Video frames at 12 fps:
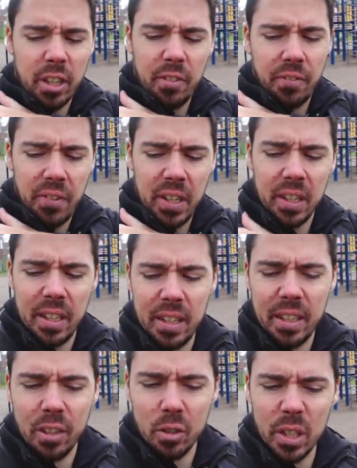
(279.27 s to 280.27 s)
I could feel it
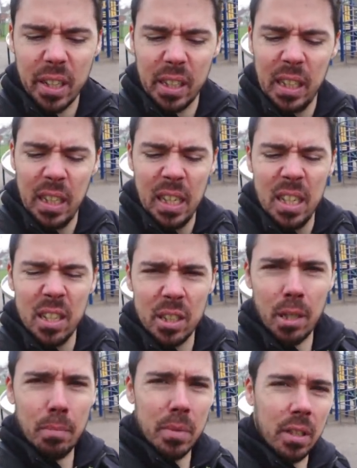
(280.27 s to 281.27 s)
in there. I was like,
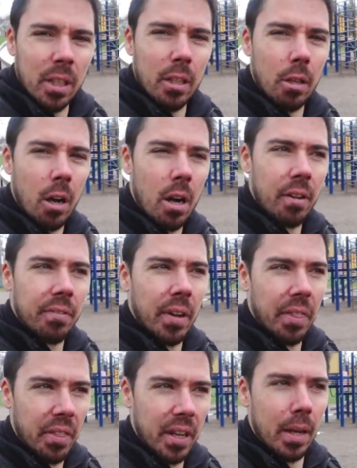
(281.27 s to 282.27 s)
something's a little off.
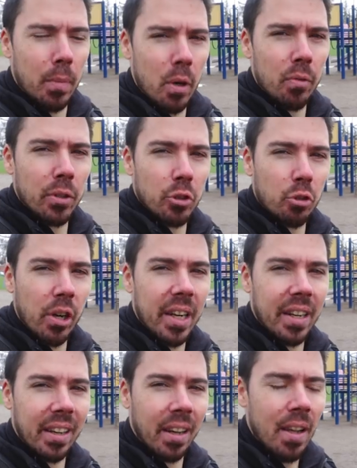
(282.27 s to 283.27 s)
I think I'm
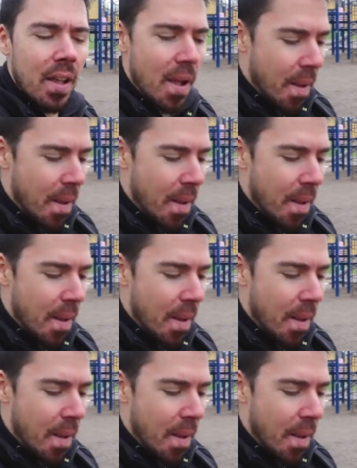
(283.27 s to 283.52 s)
overtraining.